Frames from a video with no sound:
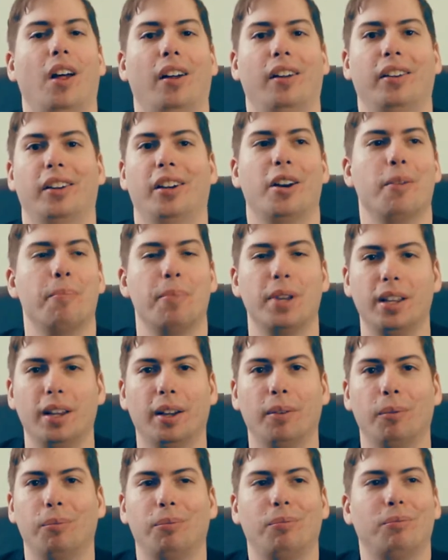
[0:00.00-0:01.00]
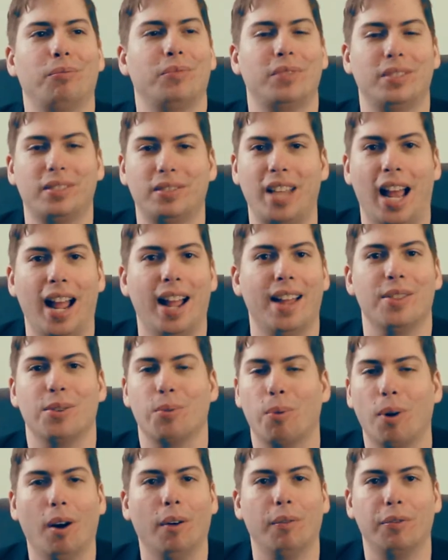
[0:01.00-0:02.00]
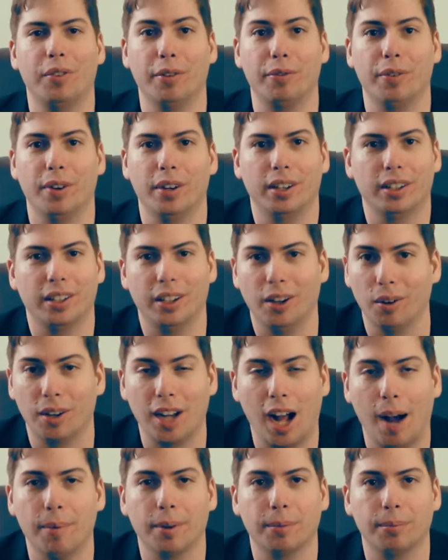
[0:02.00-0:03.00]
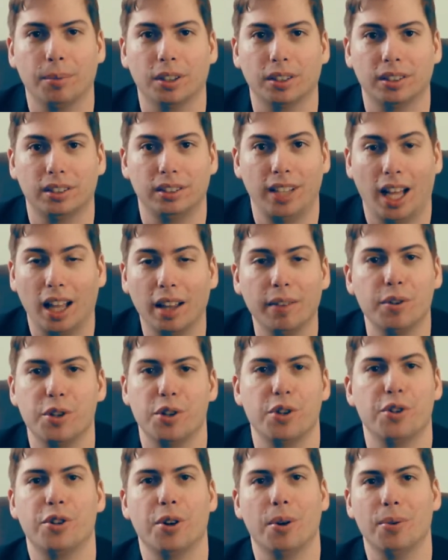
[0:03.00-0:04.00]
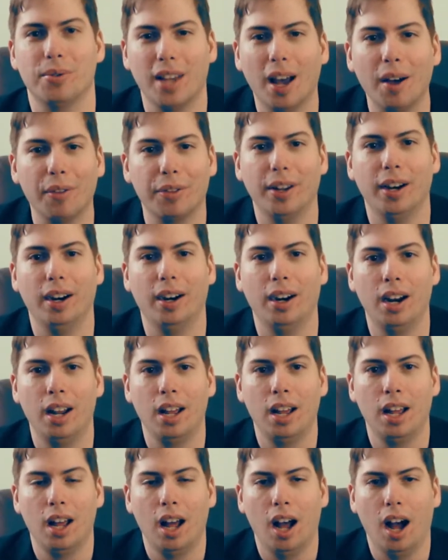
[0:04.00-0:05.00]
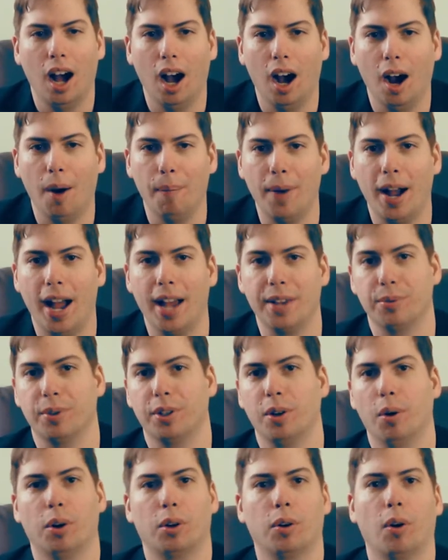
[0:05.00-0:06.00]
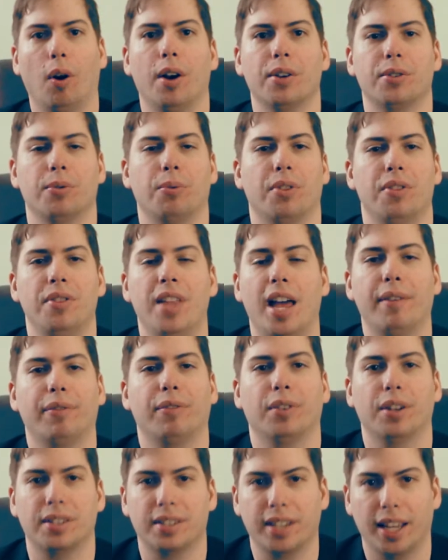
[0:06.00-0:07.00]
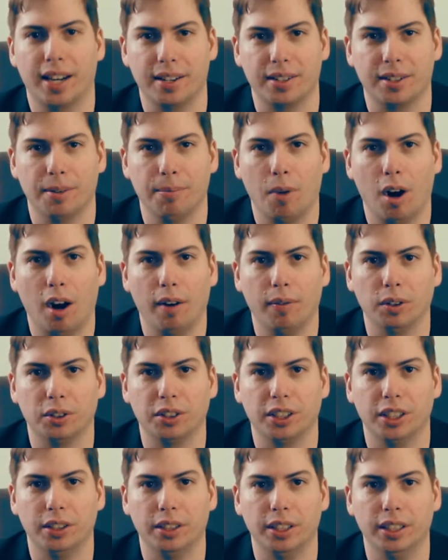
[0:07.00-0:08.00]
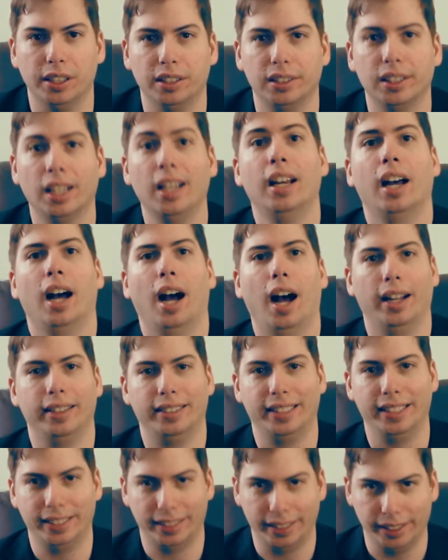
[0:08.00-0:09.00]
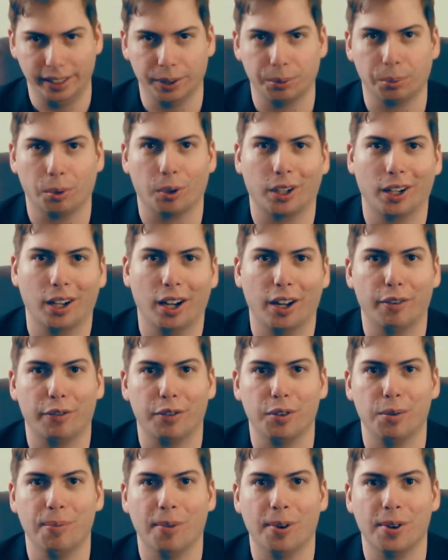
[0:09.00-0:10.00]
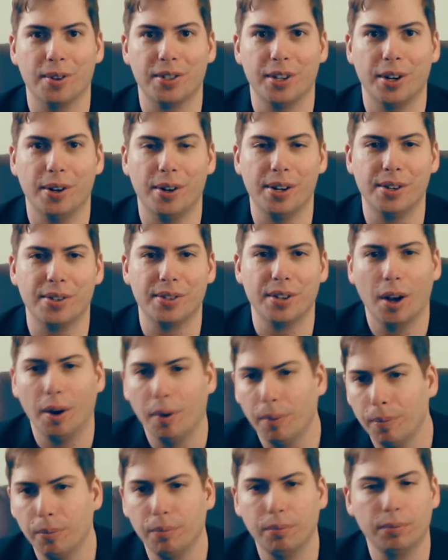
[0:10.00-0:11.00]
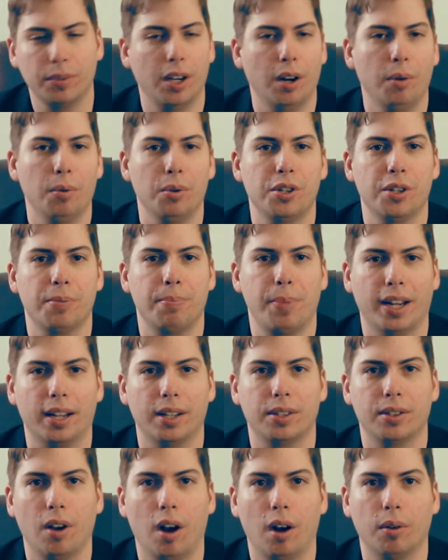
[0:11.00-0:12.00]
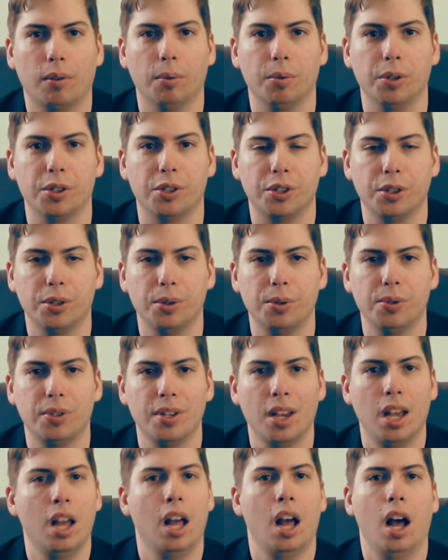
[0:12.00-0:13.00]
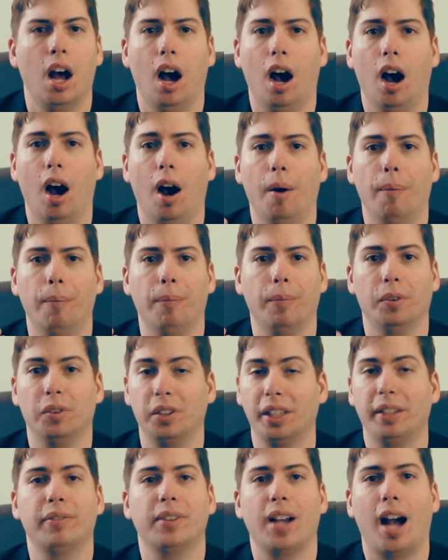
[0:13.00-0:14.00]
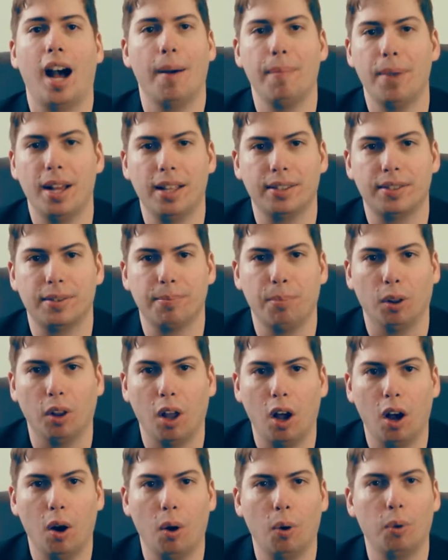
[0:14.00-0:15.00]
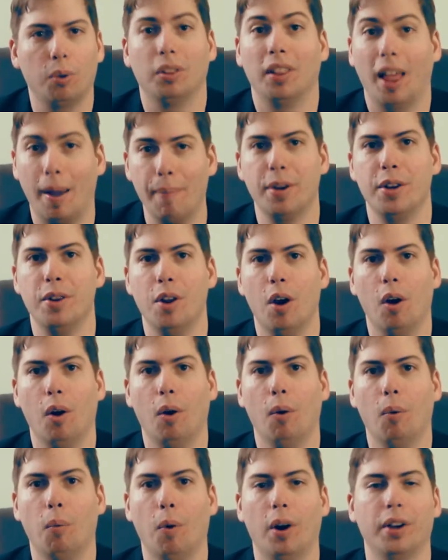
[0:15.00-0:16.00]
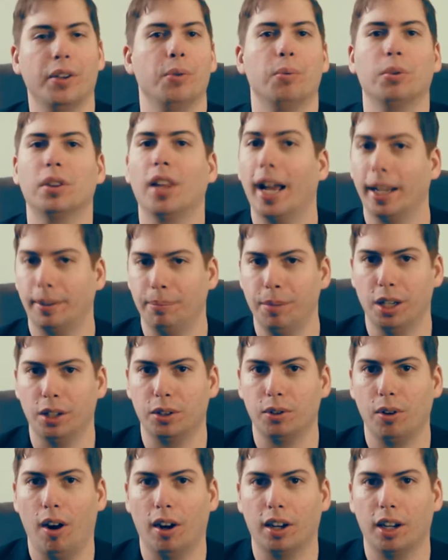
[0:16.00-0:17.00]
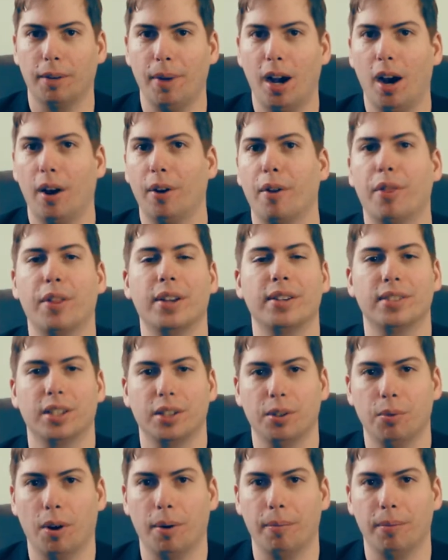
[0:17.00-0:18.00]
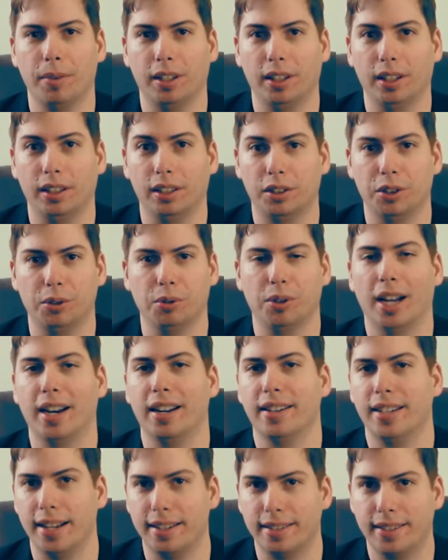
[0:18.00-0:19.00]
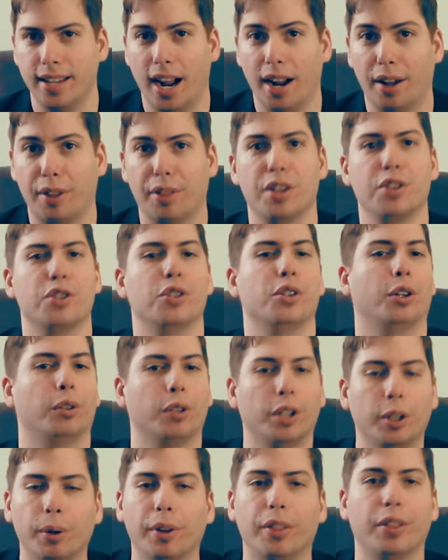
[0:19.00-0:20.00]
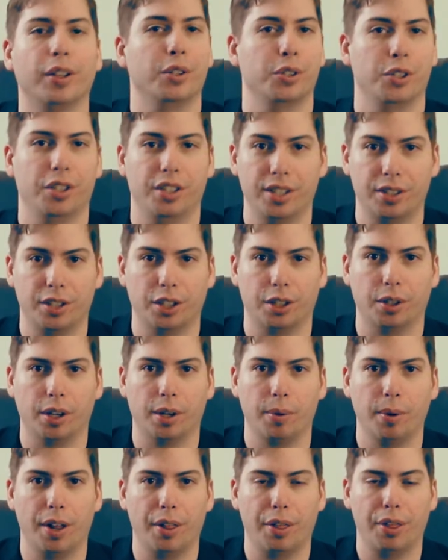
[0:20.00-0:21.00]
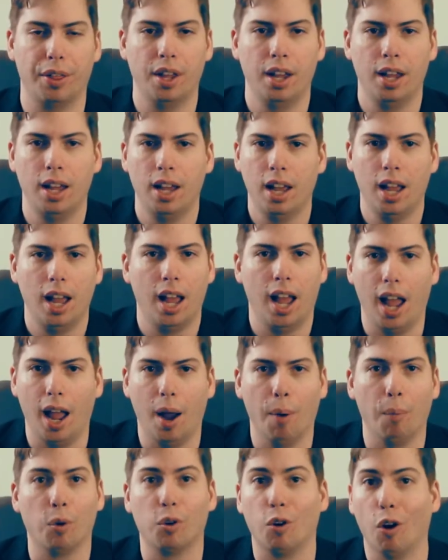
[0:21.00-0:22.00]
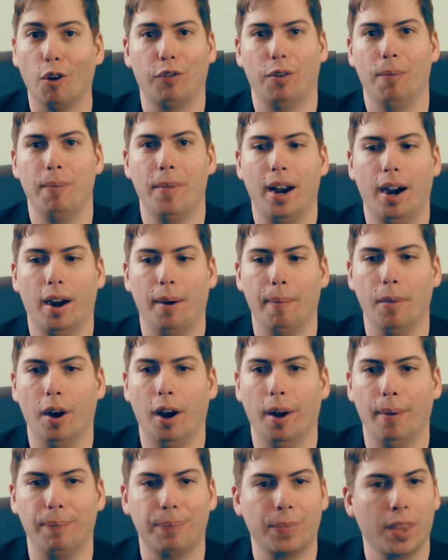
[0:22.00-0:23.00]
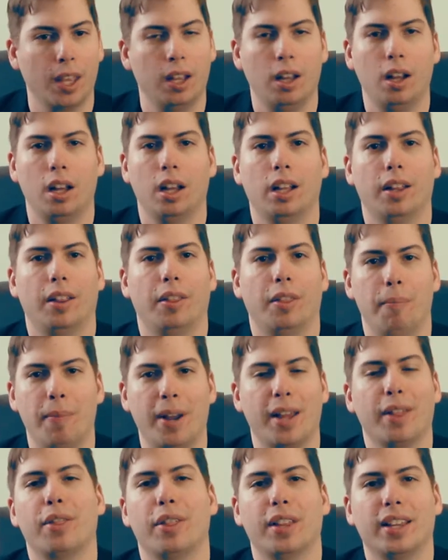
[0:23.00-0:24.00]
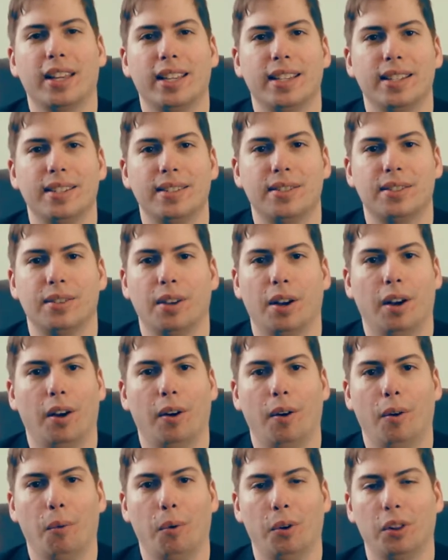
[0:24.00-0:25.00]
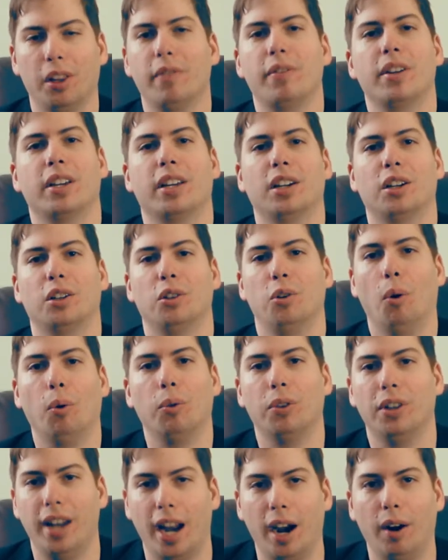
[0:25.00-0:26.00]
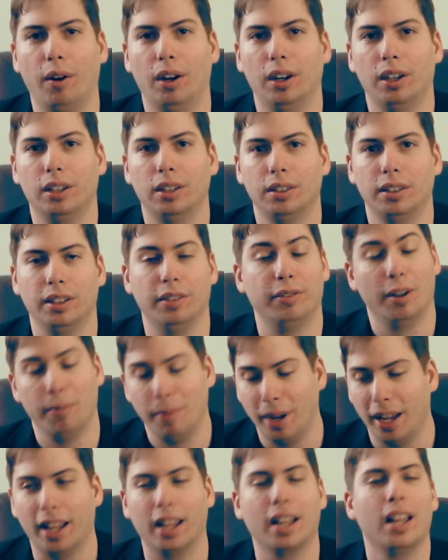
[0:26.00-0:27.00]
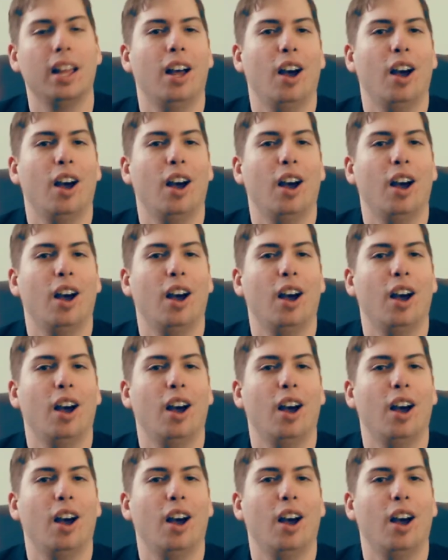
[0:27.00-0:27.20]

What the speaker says: going to be 10, 12 different comic book television shows out there. As we go across with Netflix getting some Marvel series, DC is working on a few more series, so we'll just pick and talk what we choose. Leave comments below, let me know what you would like me to talk about or things that you want me to kind of dissect, things you agree with, things you disagree with, and we'll go from there. But the main thing is we're living in a golden era, if I may,